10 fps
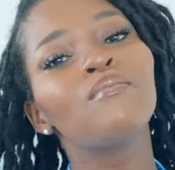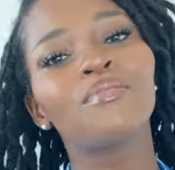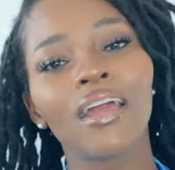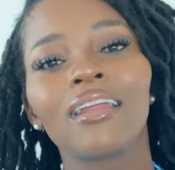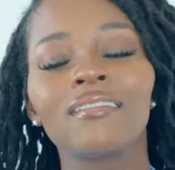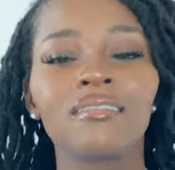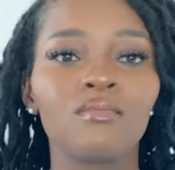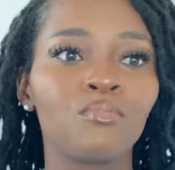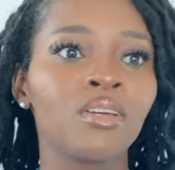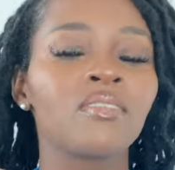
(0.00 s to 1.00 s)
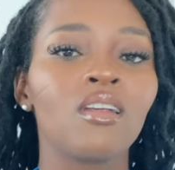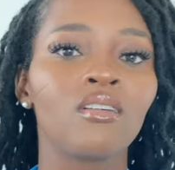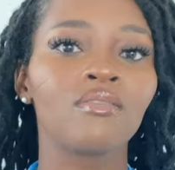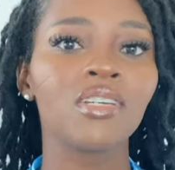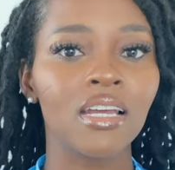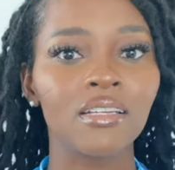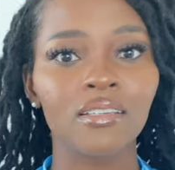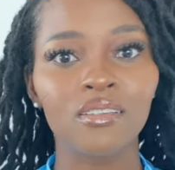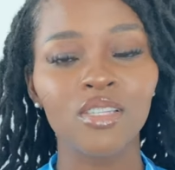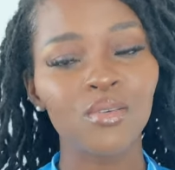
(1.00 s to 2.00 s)
Pregnancy brings a lot of
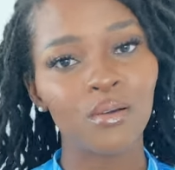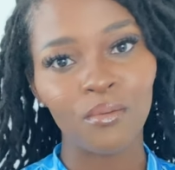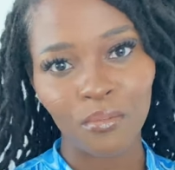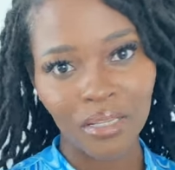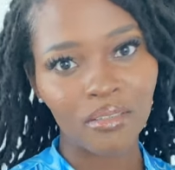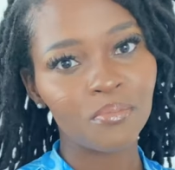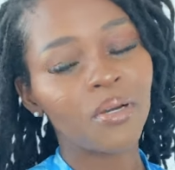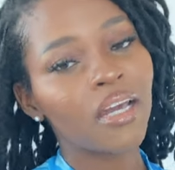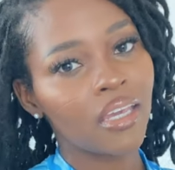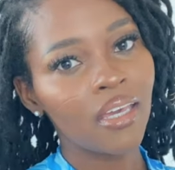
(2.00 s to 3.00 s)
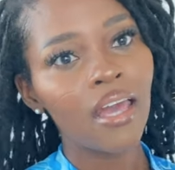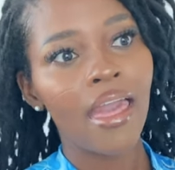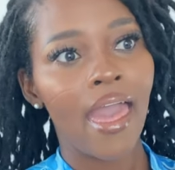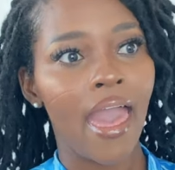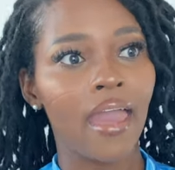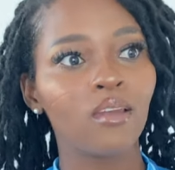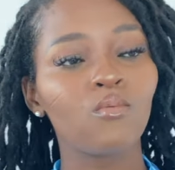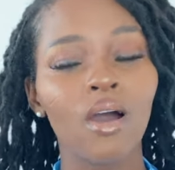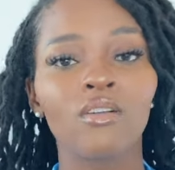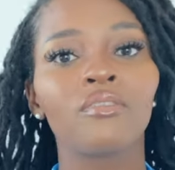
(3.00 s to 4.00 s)
changes to a woman's body, and
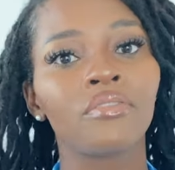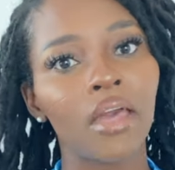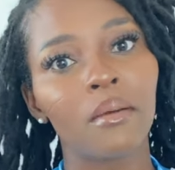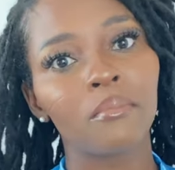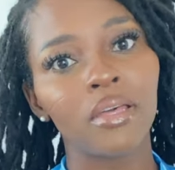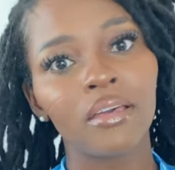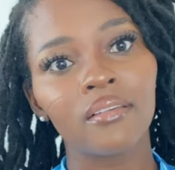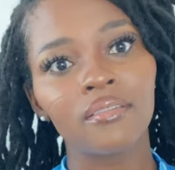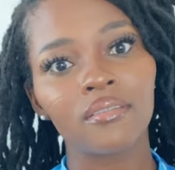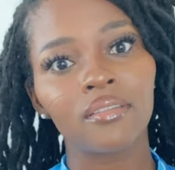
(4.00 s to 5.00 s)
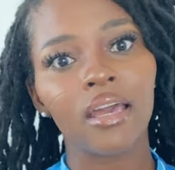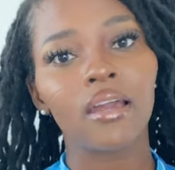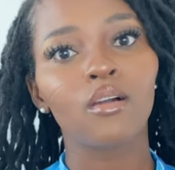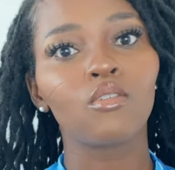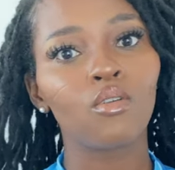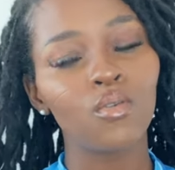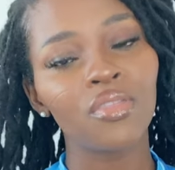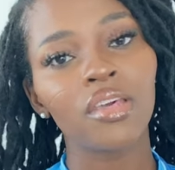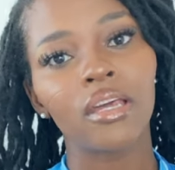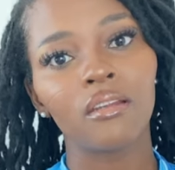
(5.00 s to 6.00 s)
one of them is growth
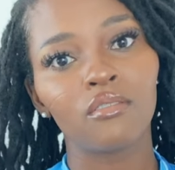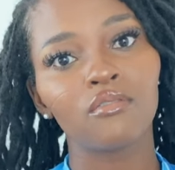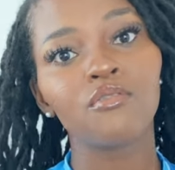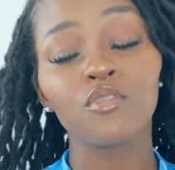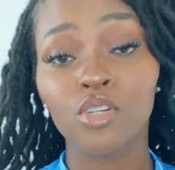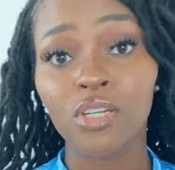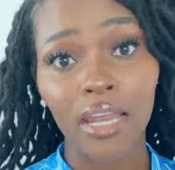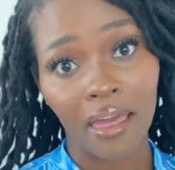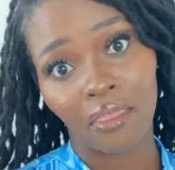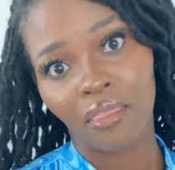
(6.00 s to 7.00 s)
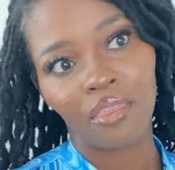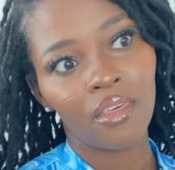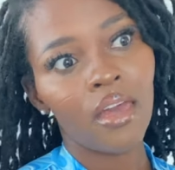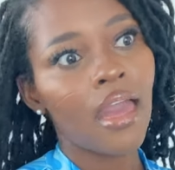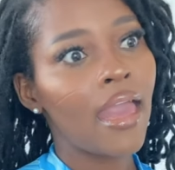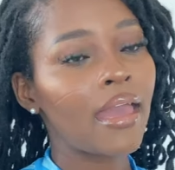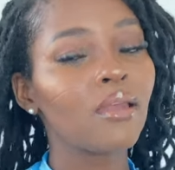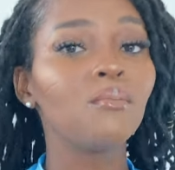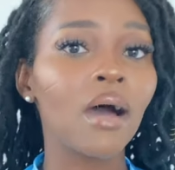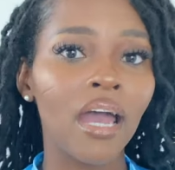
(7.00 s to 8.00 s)
in foot length.
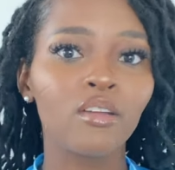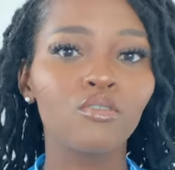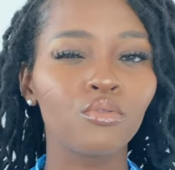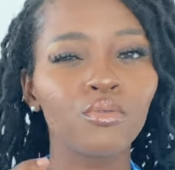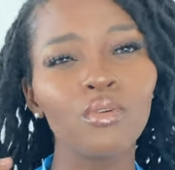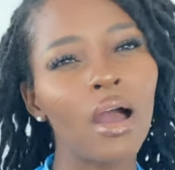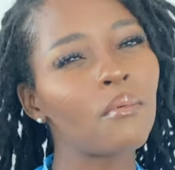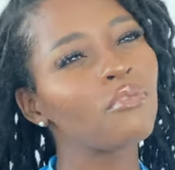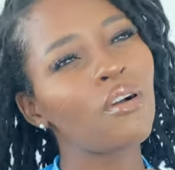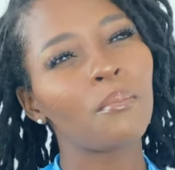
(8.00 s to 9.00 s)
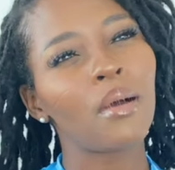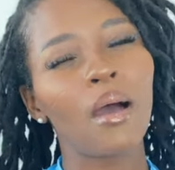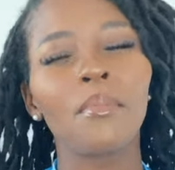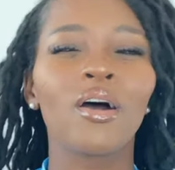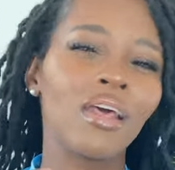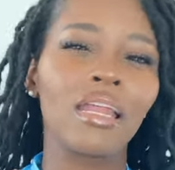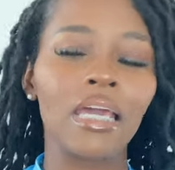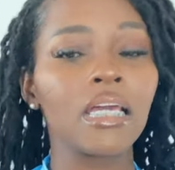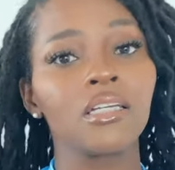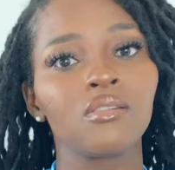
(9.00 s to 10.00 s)
And mine grew by about an
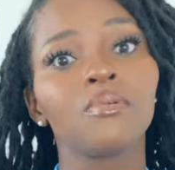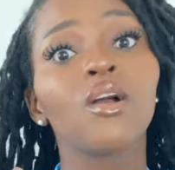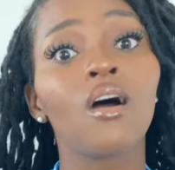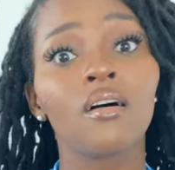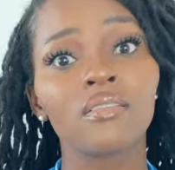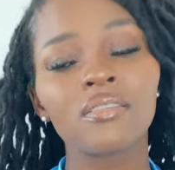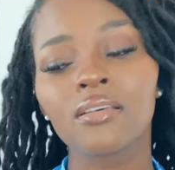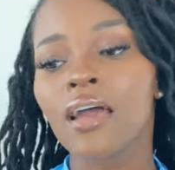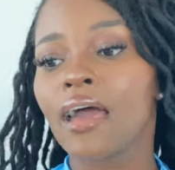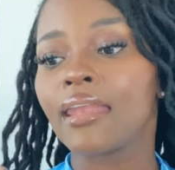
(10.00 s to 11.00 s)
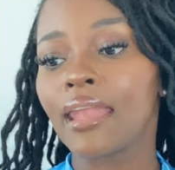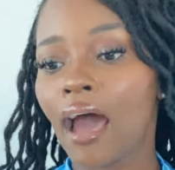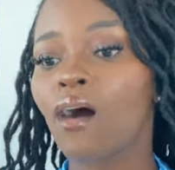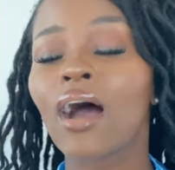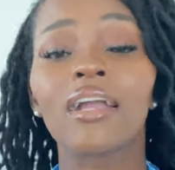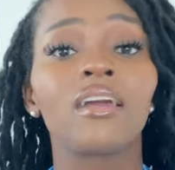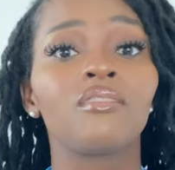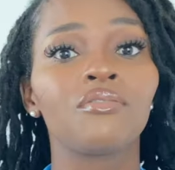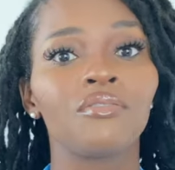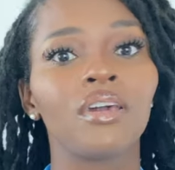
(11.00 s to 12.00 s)
inch because now I can
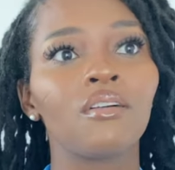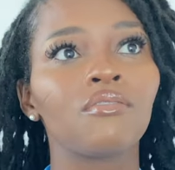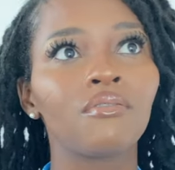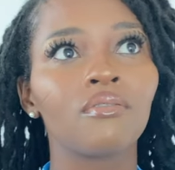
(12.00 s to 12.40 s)
fit.